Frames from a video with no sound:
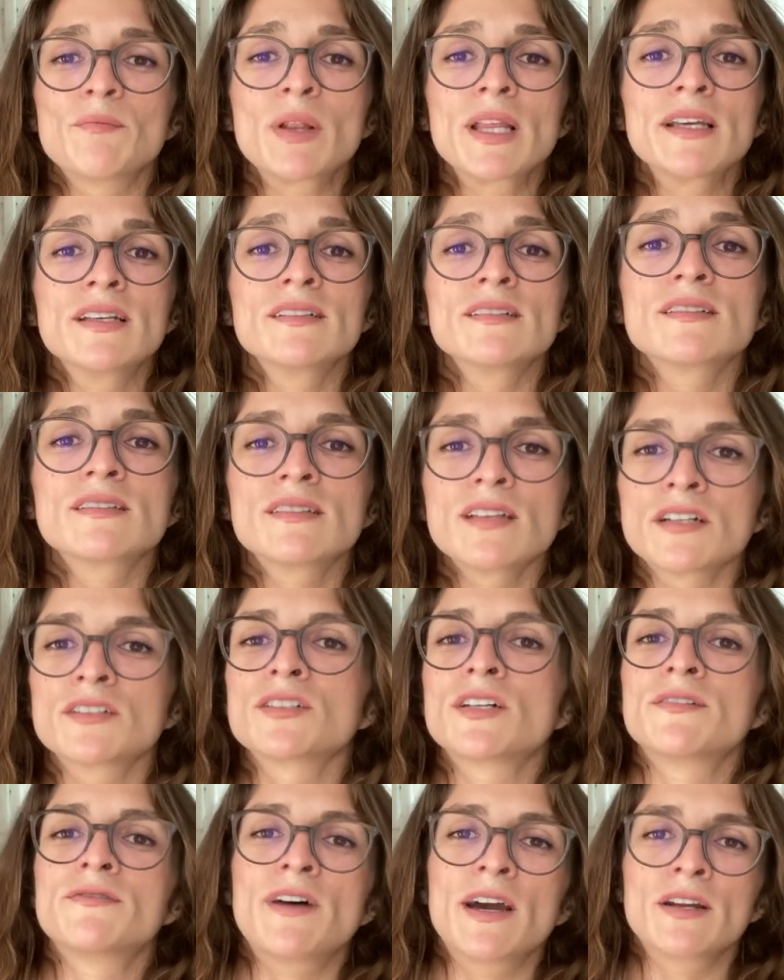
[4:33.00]
play such
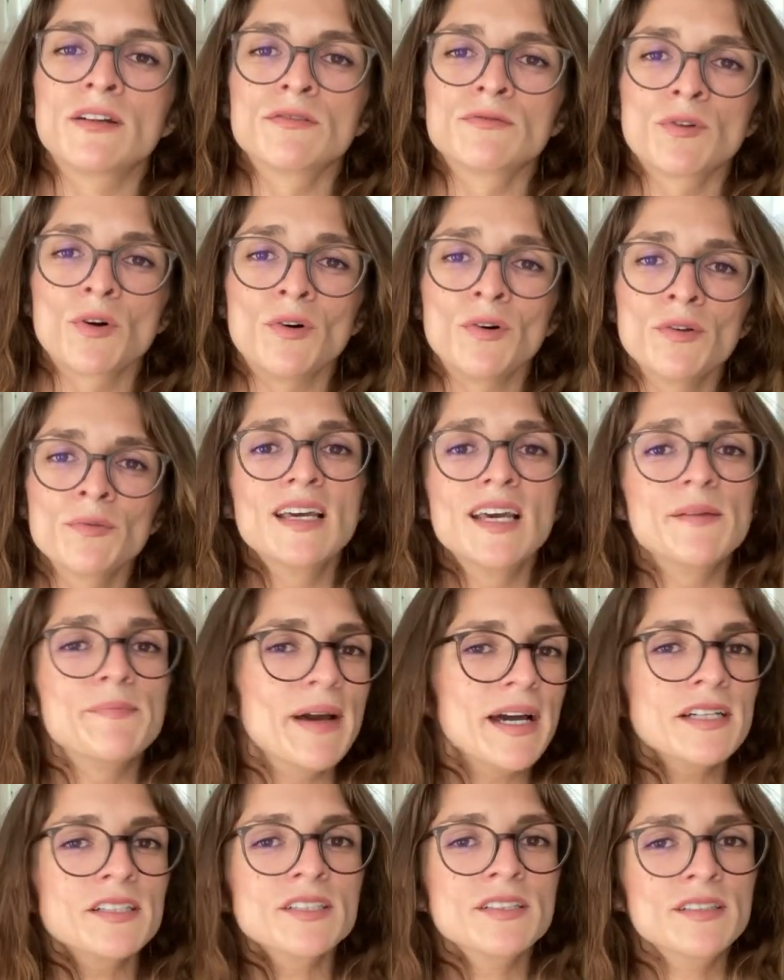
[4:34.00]
a vital role.
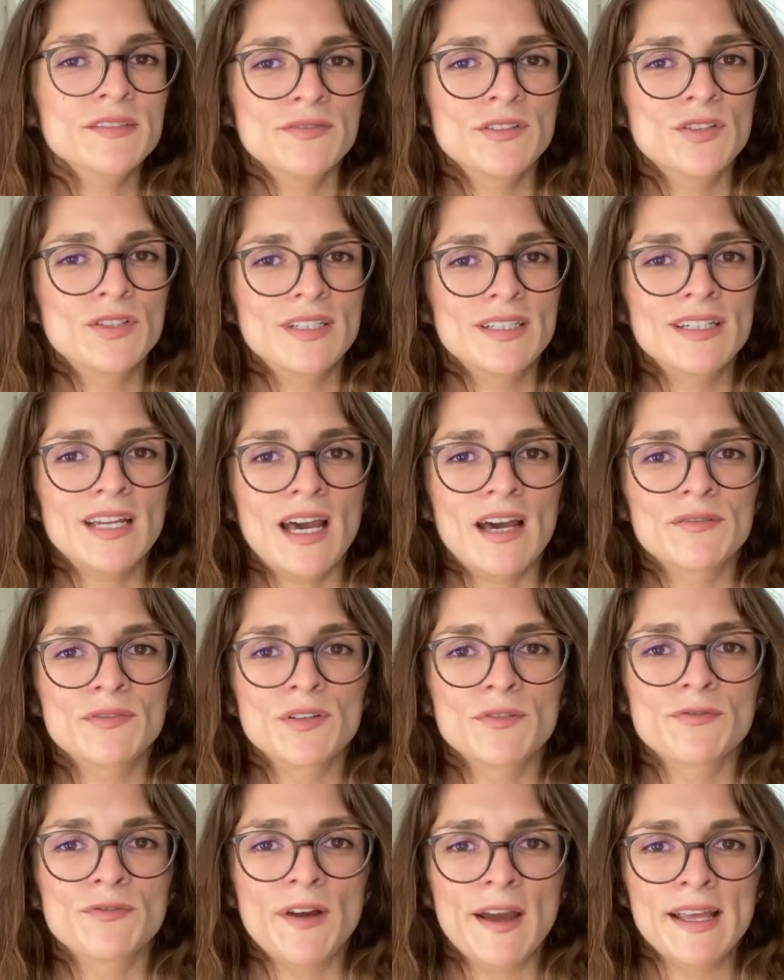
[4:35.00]
Imagine if you didn't have
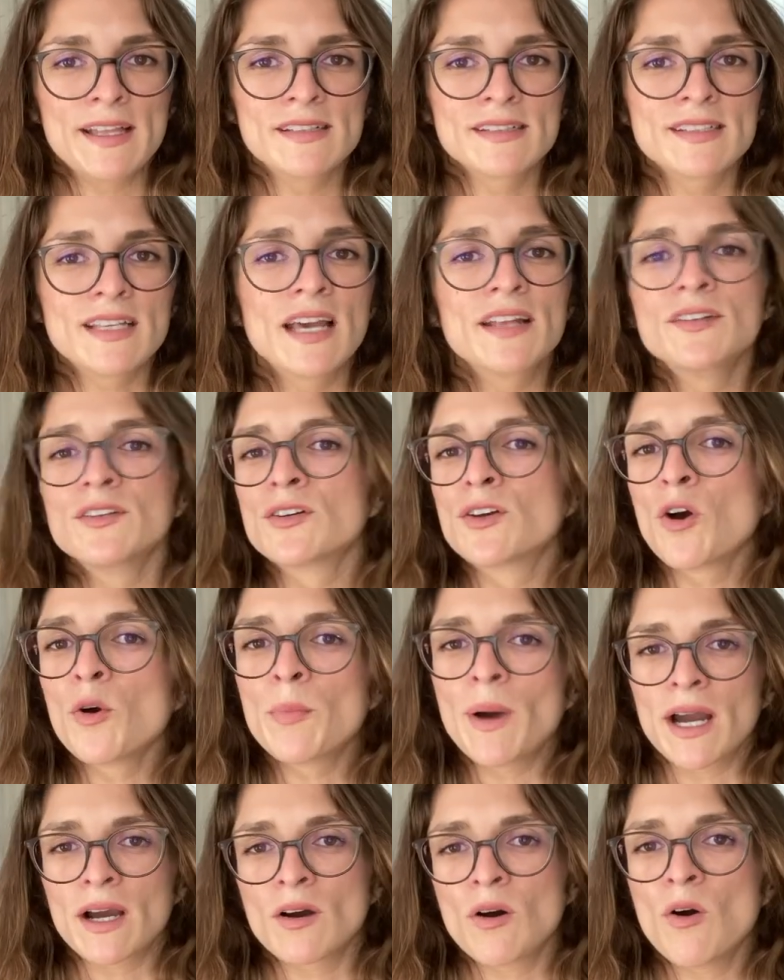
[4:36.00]
your friends, and you go
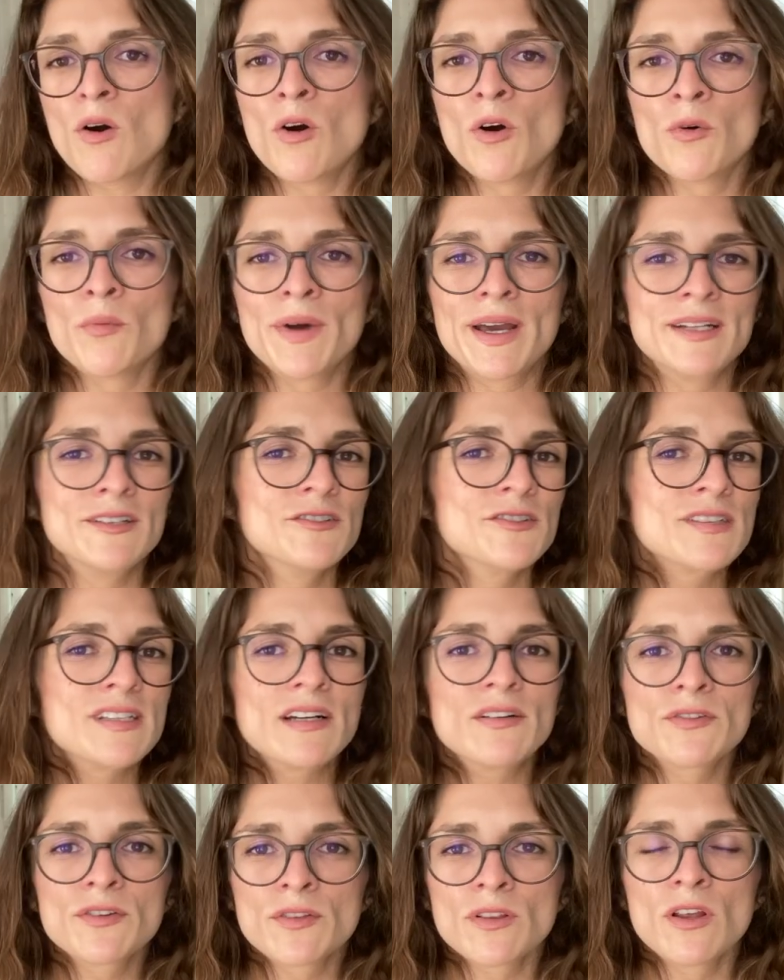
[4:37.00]
back home and you
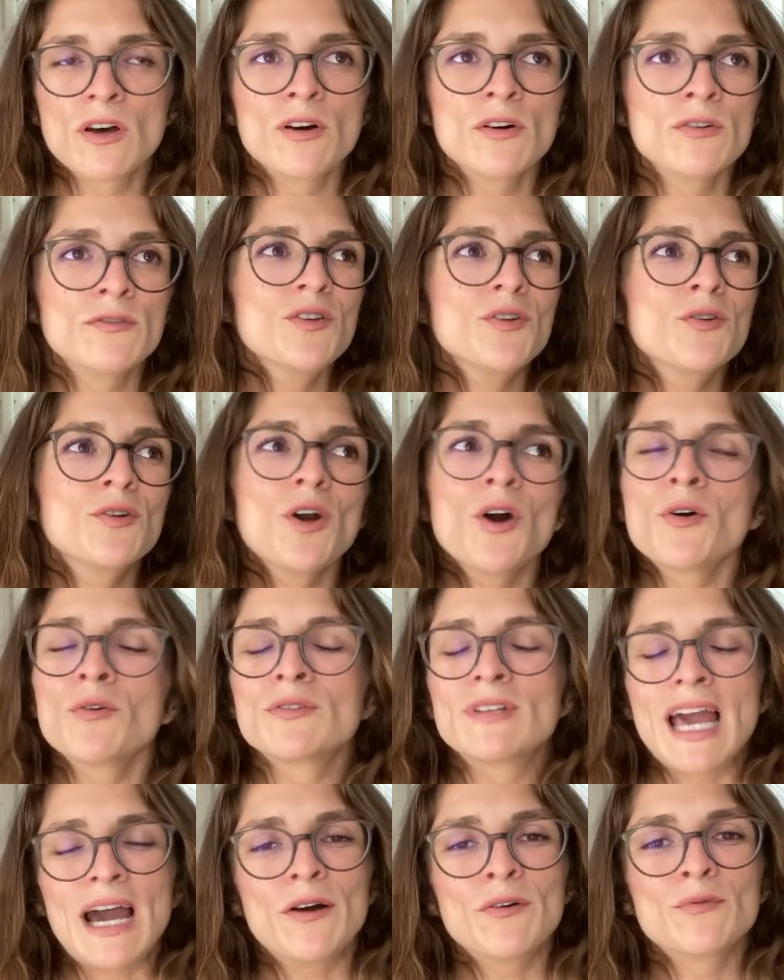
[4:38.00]
self-loathe, you go
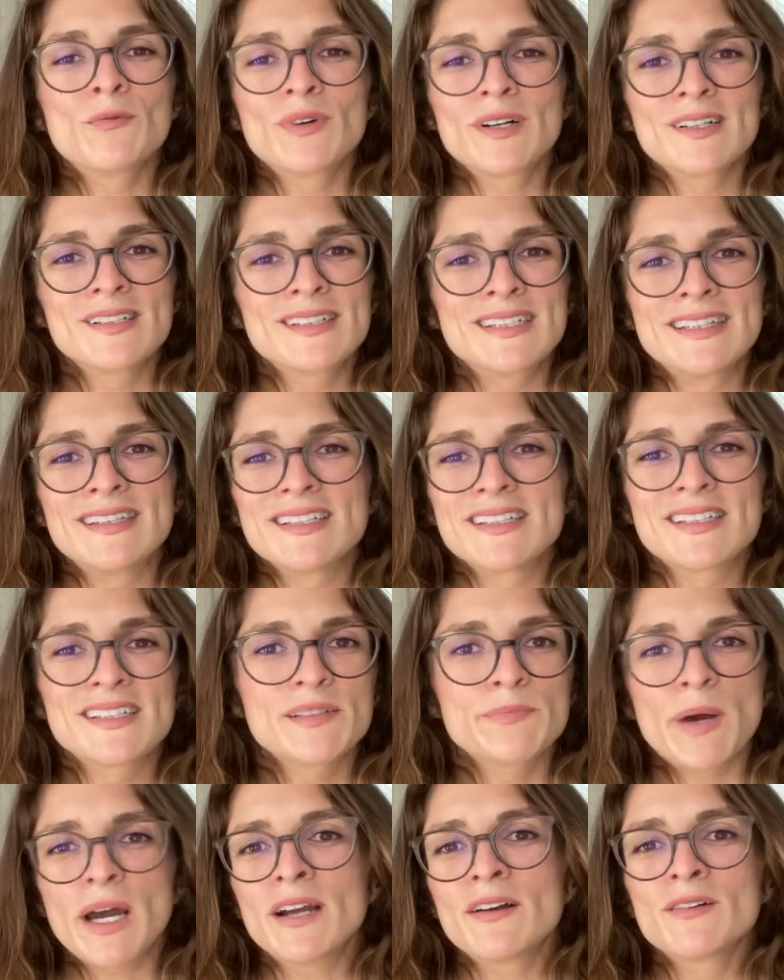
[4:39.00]
downwards in this
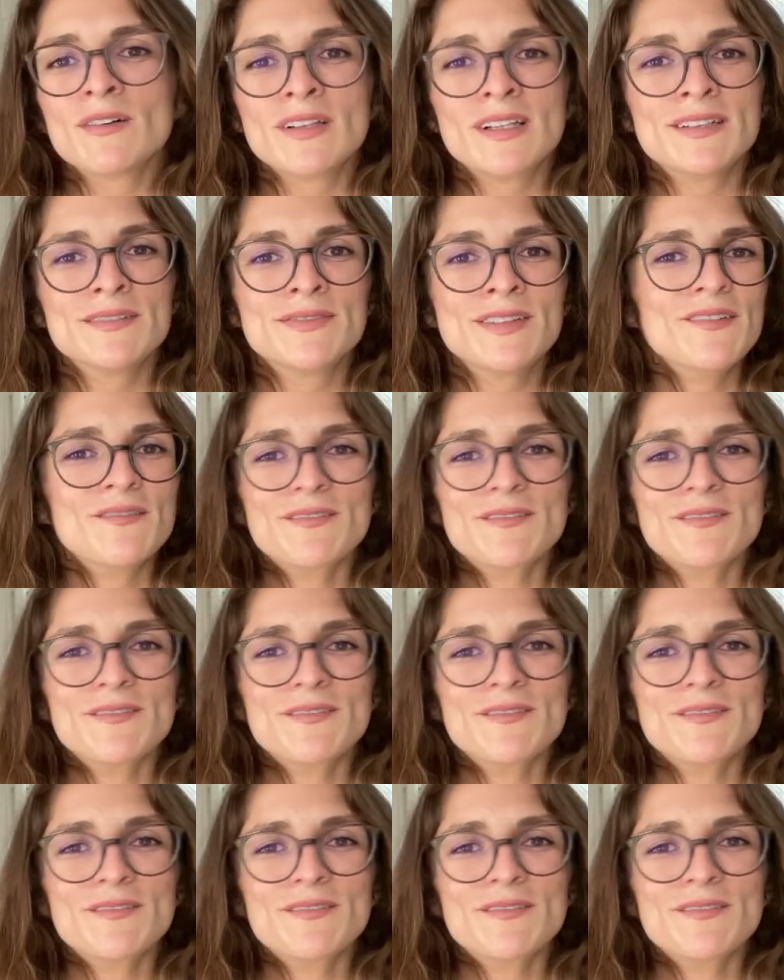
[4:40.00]
spiral of,